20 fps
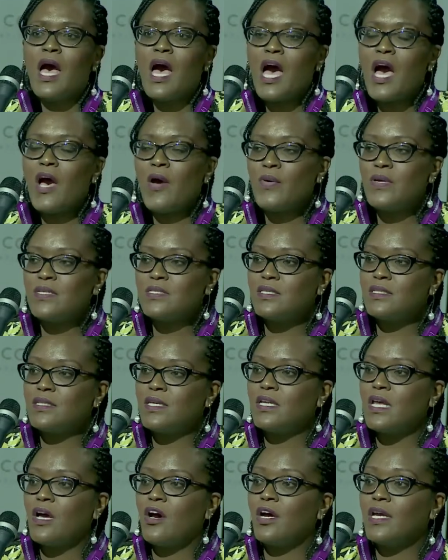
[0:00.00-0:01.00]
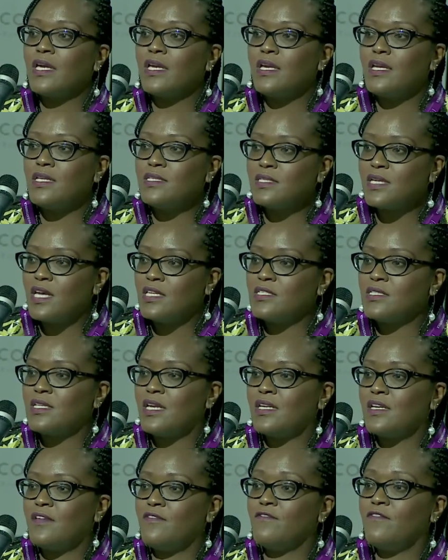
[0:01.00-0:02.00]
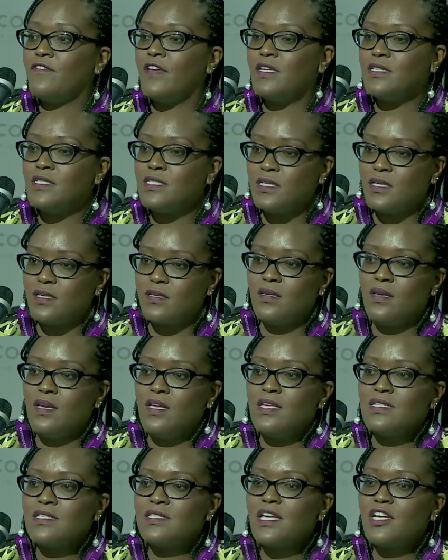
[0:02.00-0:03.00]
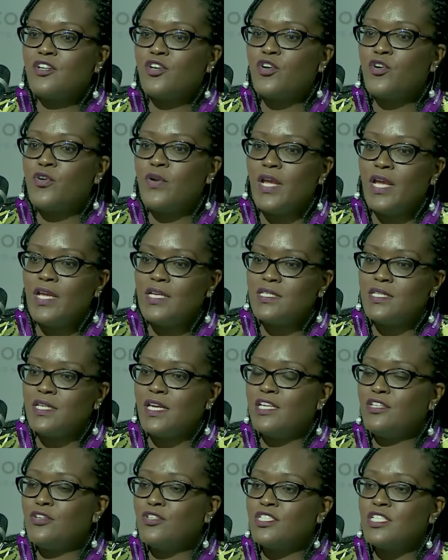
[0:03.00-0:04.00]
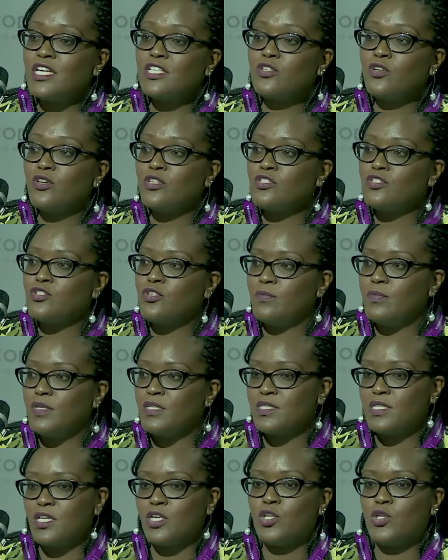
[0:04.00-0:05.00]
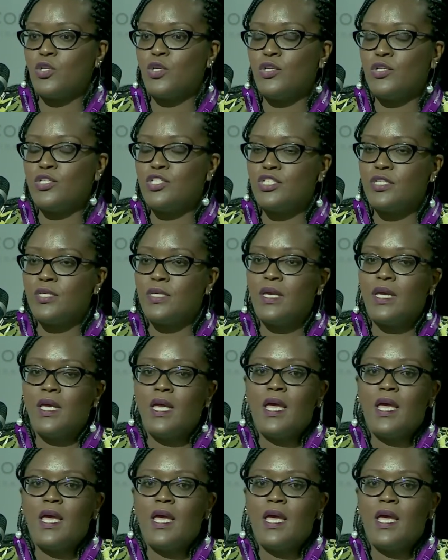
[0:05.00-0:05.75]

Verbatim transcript: How is it that our kids can start inventing, start creating, and not just consuming technology?